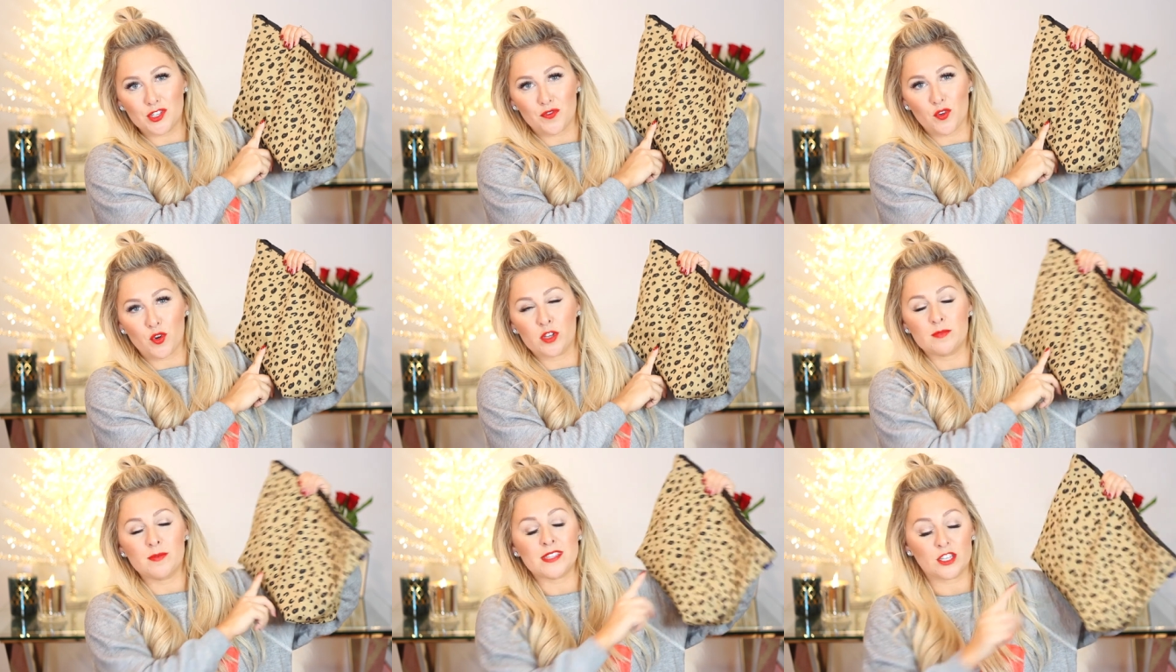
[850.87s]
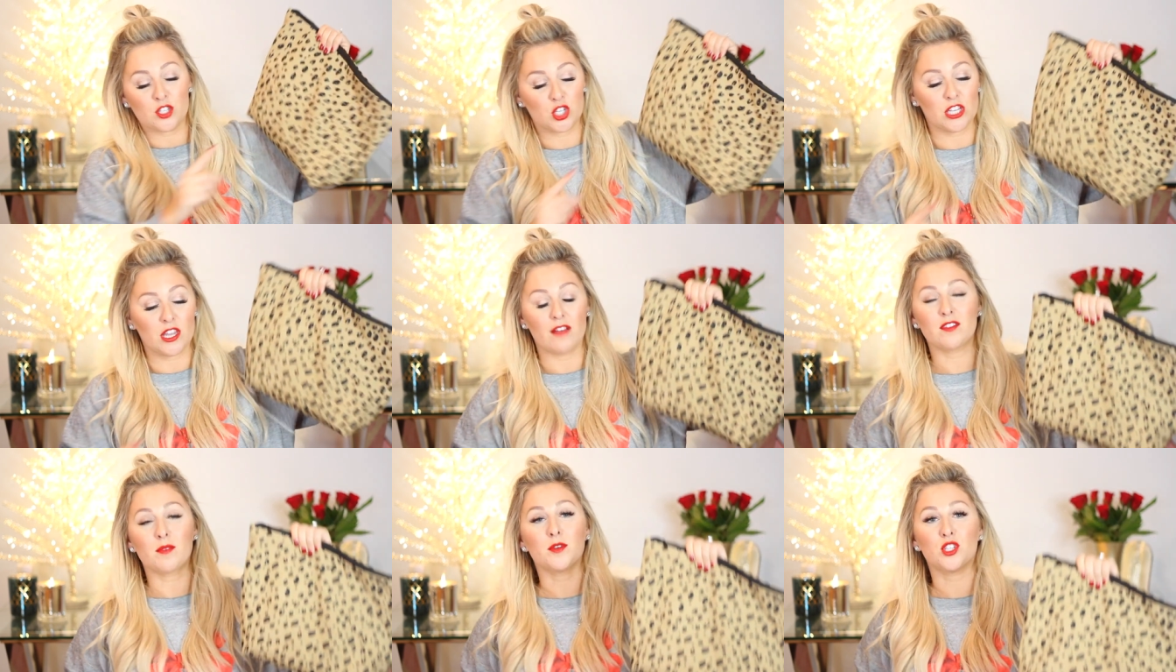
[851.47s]
year for Christmas and she
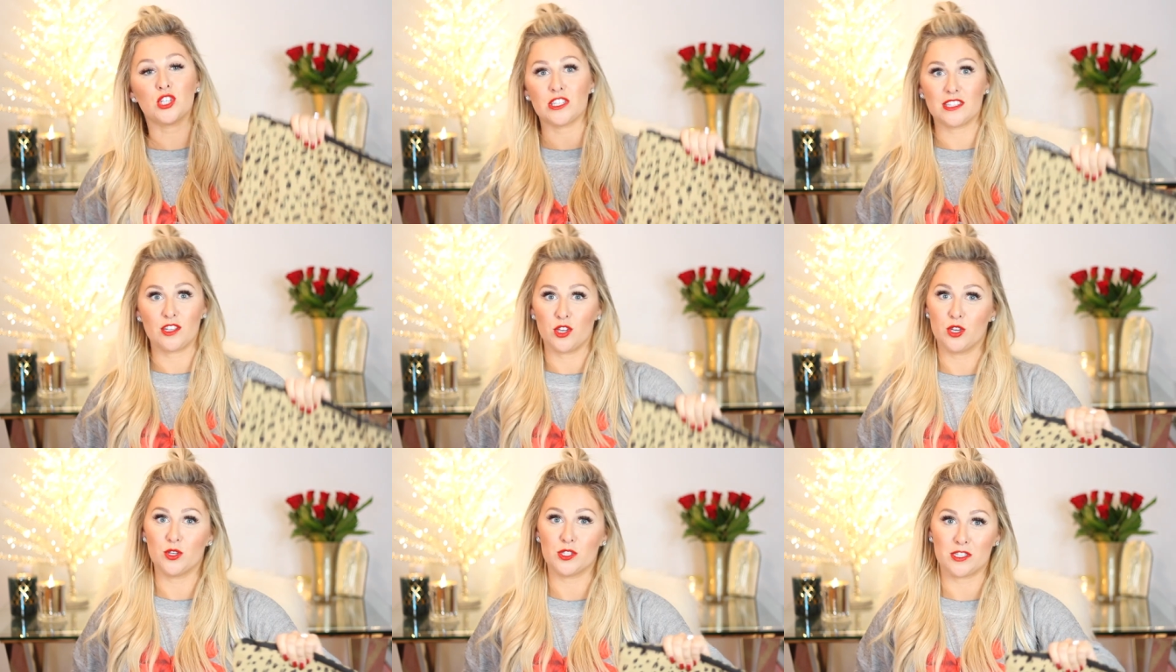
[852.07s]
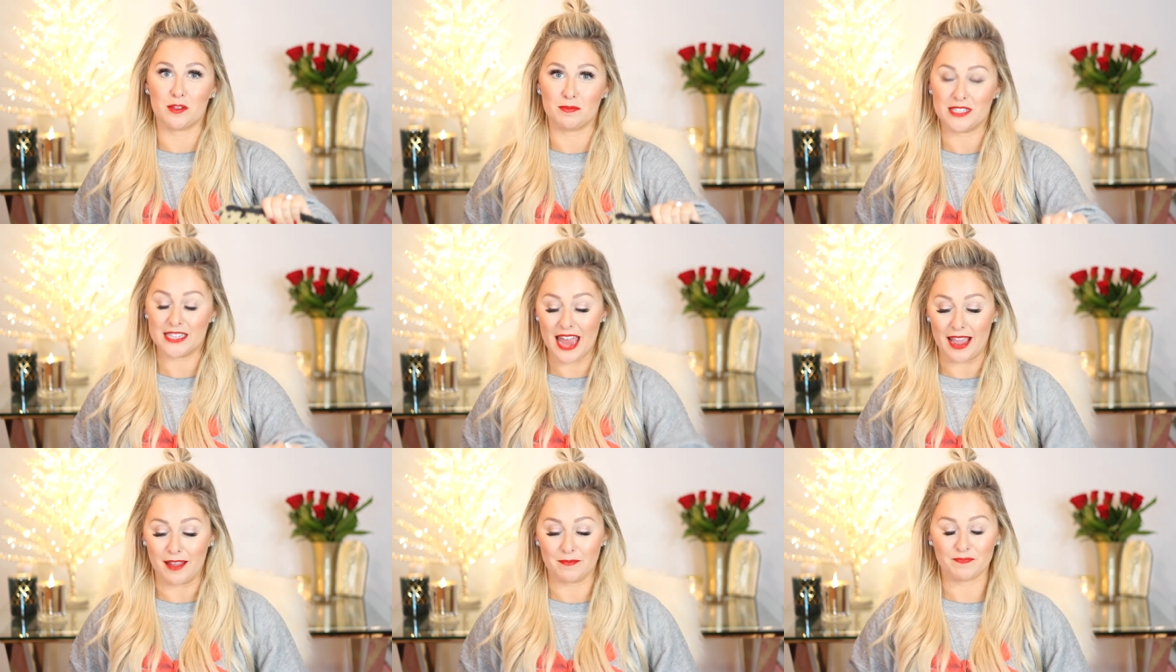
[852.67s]
loved them and she still uses them today.